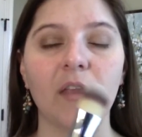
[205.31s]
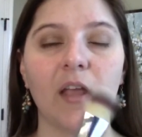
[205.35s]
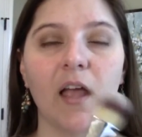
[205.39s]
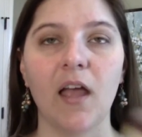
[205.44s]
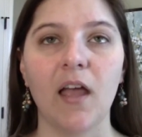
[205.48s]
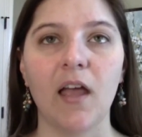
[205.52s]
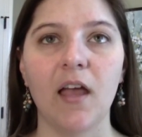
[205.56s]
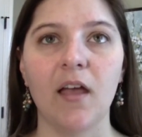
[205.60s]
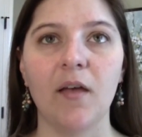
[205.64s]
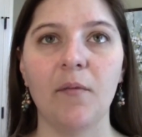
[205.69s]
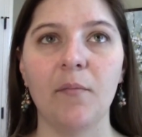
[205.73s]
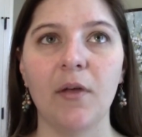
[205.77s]

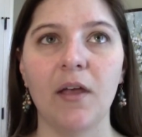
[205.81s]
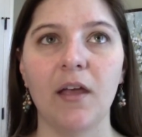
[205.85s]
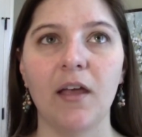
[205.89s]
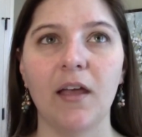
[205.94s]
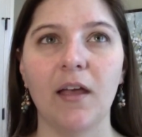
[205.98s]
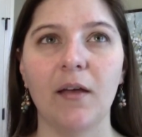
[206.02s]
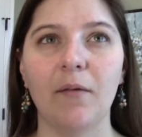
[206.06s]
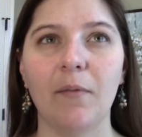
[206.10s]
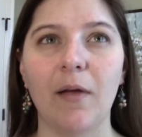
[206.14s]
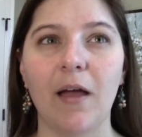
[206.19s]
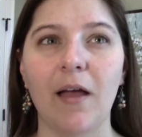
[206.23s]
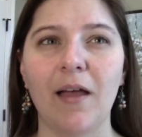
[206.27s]

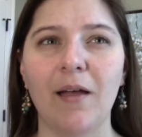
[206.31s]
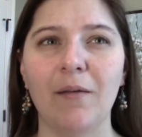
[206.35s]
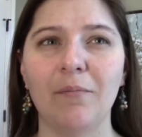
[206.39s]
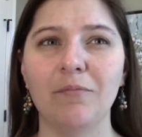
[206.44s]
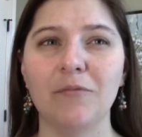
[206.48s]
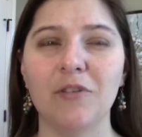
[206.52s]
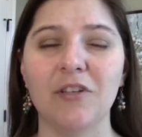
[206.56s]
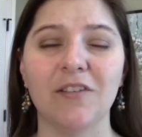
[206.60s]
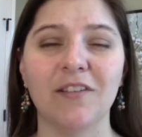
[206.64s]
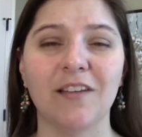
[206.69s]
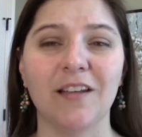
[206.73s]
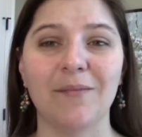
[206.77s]
I'm
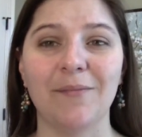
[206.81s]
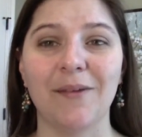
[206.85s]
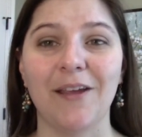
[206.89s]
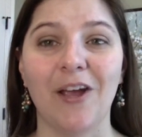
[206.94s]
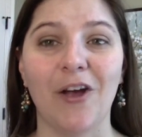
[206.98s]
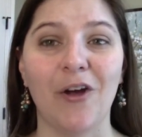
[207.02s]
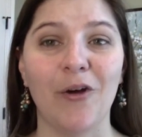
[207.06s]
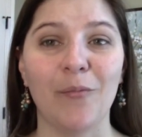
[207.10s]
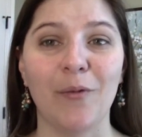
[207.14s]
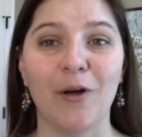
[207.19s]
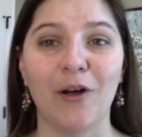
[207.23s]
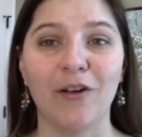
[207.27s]
just going to be
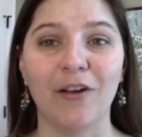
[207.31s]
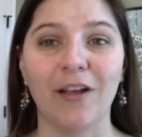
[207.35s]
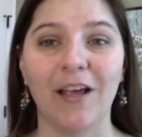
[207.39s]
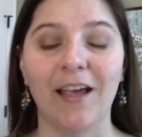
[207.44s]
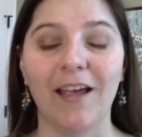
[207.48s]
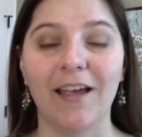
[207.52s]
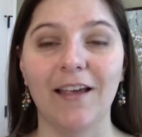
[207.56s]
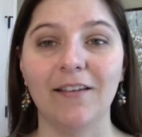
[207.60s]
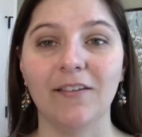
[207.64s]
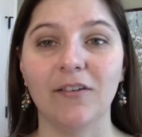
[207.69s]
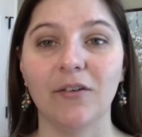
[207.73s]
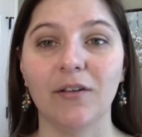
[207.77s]
home all
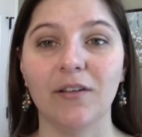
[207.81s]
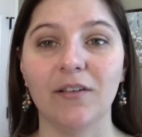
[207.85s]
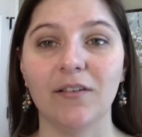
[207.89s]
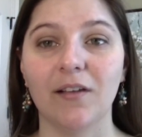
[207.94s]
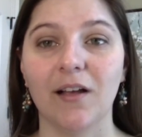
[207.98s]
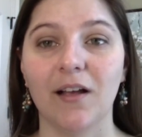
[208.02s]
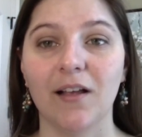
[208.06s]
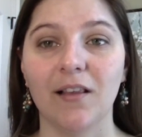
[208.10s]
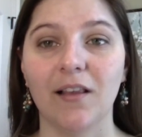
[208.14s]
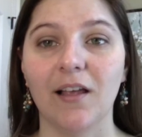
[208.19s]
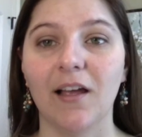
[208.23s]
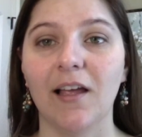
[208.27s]
day, so it's
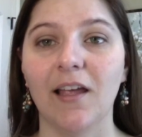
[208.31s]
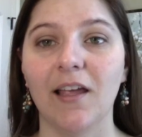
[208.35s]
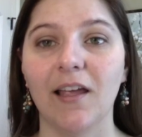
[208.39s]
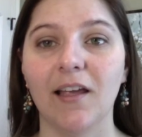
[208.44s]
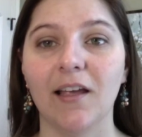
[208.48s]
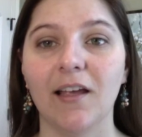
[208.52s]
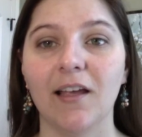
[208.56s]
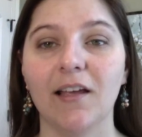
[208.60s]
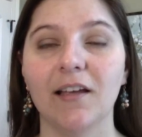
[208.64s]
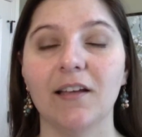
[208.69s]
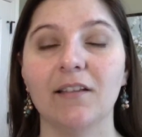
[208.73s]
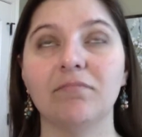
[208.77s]
not
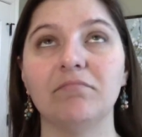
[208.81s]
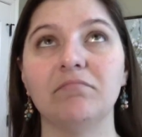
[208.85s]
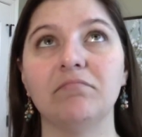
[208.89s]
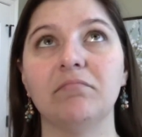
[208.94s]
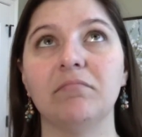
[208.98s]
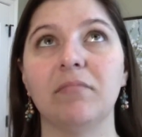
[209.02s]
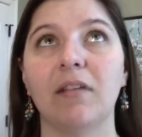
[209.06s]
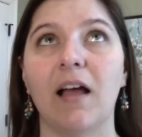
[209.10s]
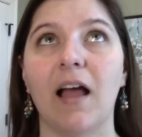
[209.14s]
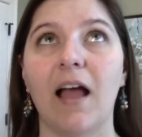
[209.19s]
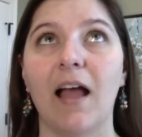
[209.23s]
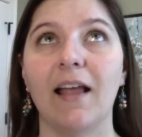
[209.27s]
like
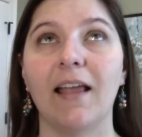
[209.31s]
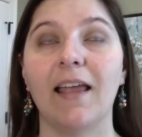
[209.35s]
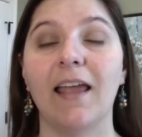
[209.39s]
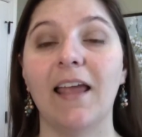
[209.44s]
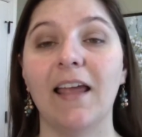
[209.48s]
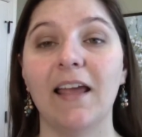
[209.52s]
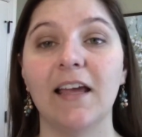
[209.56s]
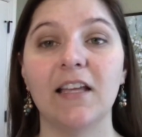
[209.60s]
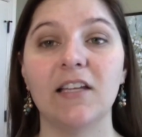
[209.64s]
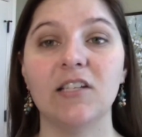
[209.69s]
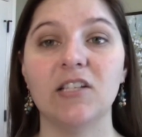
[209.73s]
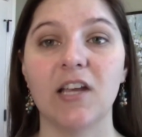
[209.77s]
I
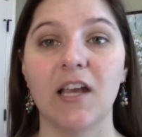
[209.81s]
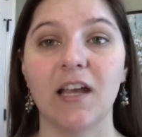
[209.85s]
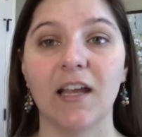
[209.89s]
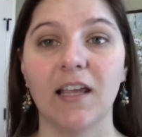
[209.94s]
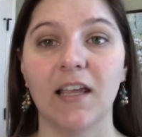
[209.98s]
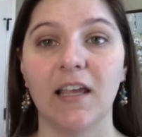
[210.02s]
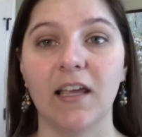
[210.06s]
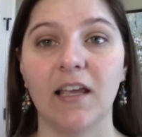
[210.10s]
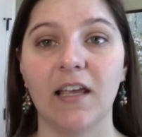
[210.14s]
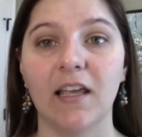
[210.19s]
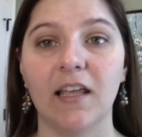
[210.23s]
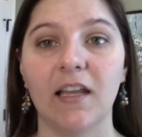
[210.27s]
can't
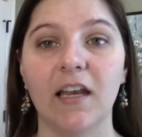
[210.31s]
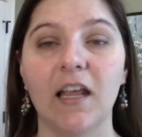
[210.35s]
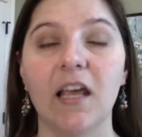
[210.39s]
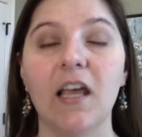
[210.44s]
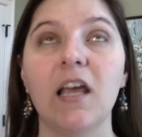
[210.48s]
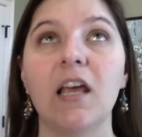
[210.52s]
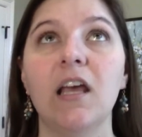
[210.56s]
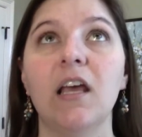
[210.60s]
check in.